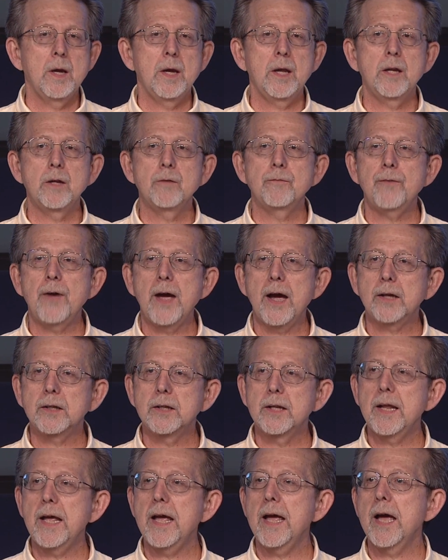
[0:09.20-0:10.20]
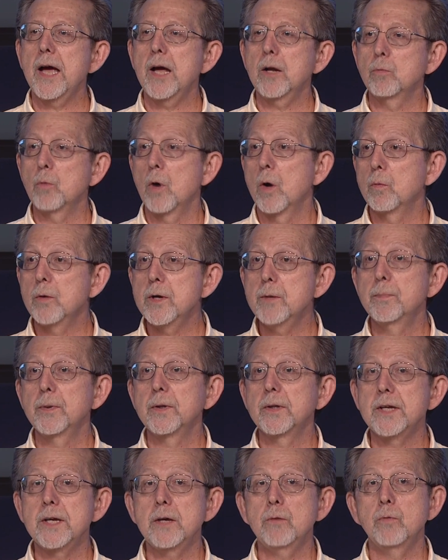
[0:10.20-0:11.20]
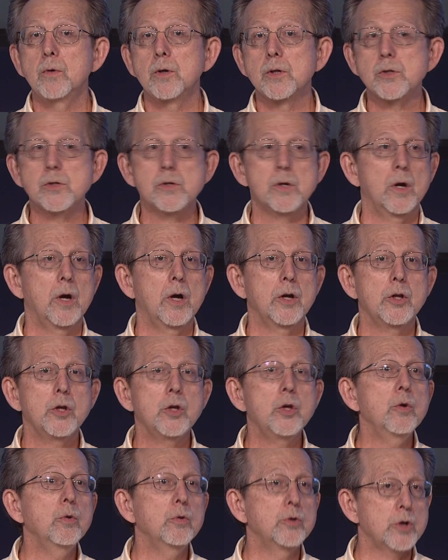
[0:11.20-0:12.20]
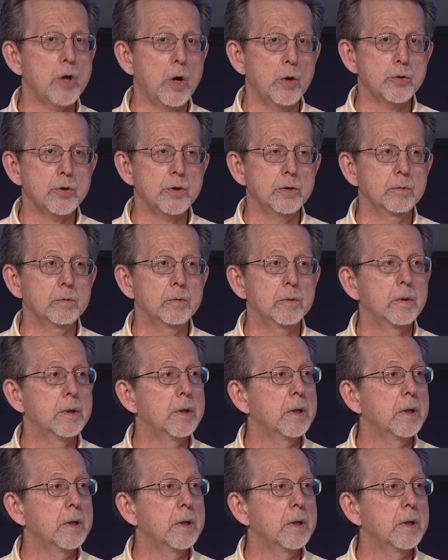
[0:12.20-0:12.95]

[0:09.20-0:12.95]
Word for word: And in fact, it had what we believe was a huge ocean,